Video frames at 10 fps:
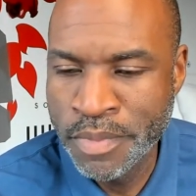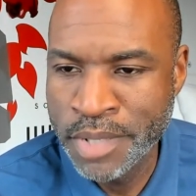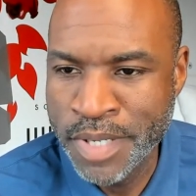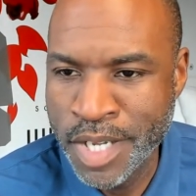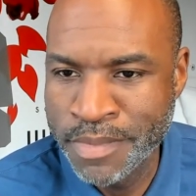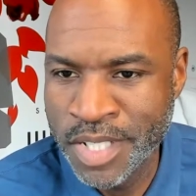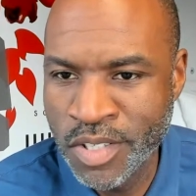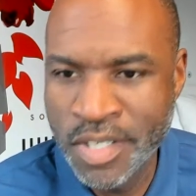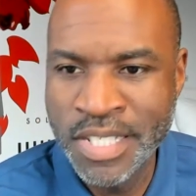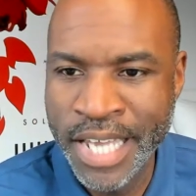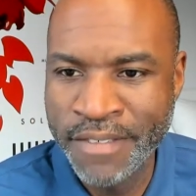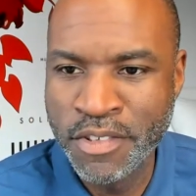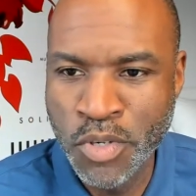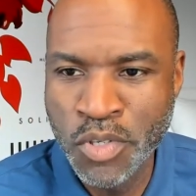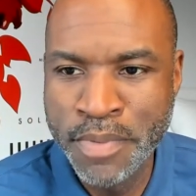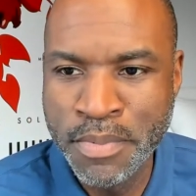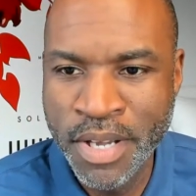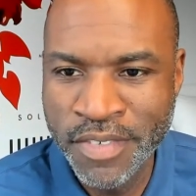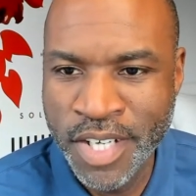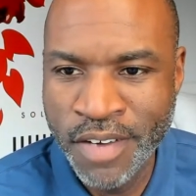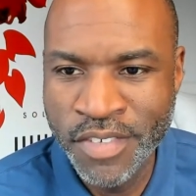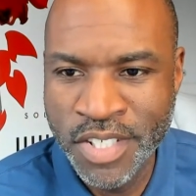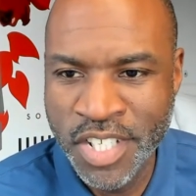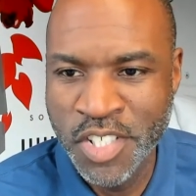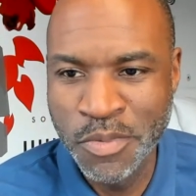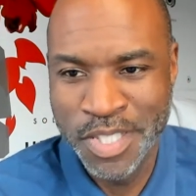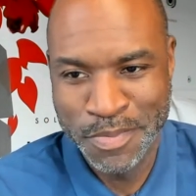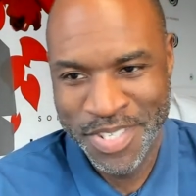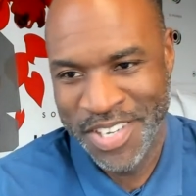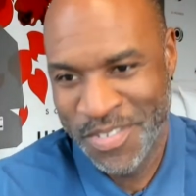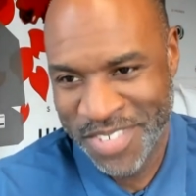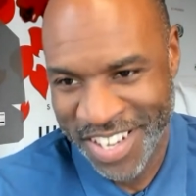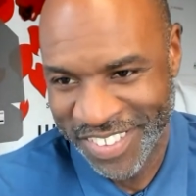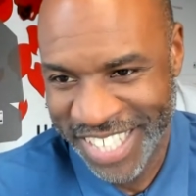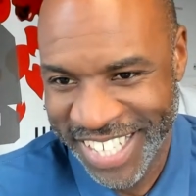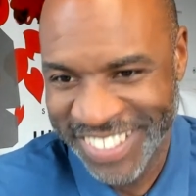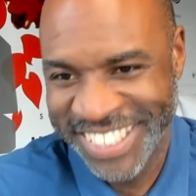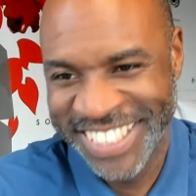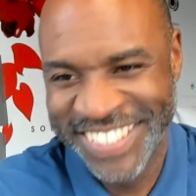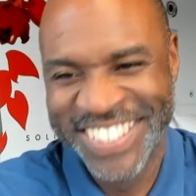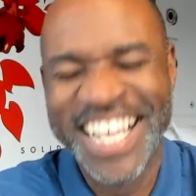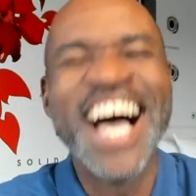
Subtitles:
but it becomes exhausting having most people have a conversation with themselves out loud with you.